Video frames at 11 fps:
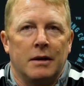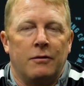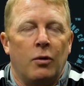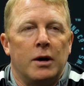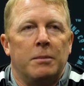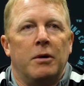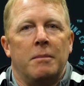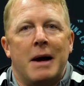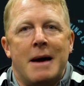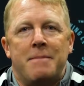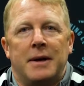avoidable in
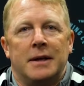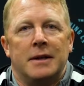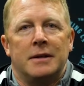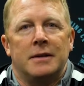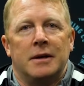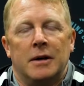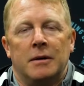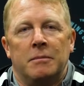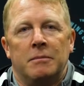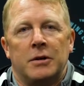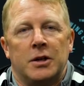my opinion.
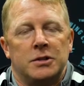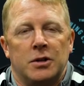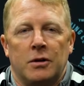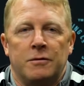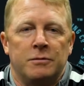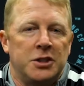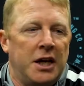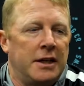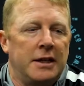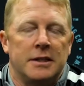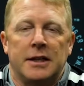A good turn from Cheney.